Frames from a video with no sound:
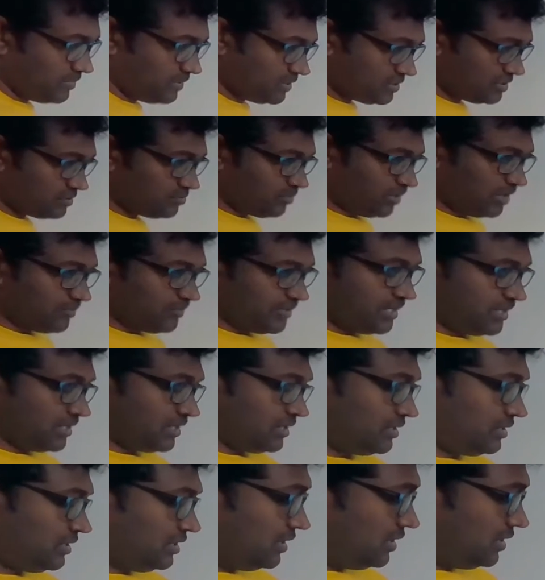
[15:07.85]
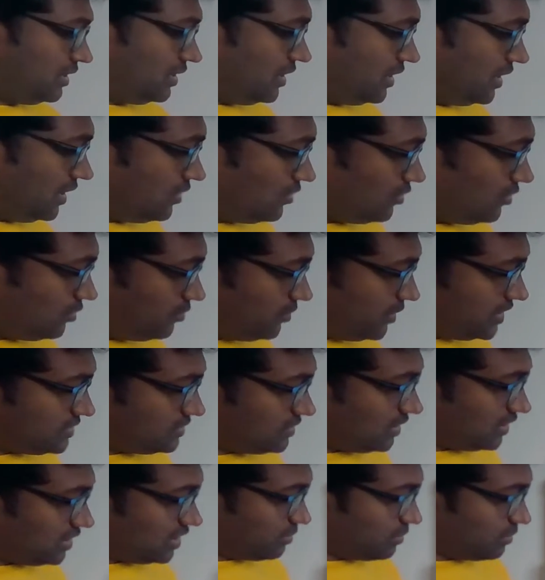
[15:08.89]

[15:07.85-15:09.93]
This is what we did. Entropy is nothing